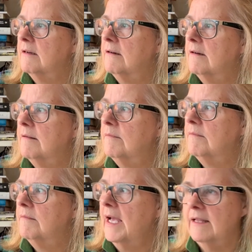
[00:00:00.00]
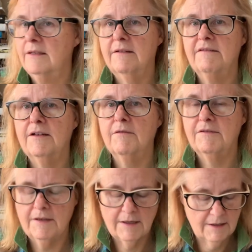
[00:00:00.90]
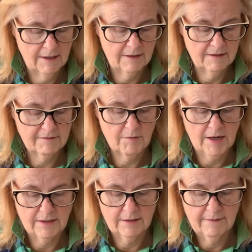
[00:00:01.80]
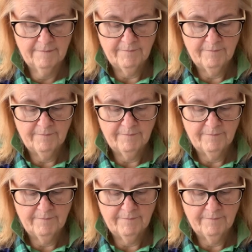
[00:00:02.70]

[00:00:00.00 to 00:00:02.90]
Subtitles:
at the COC, and that's great.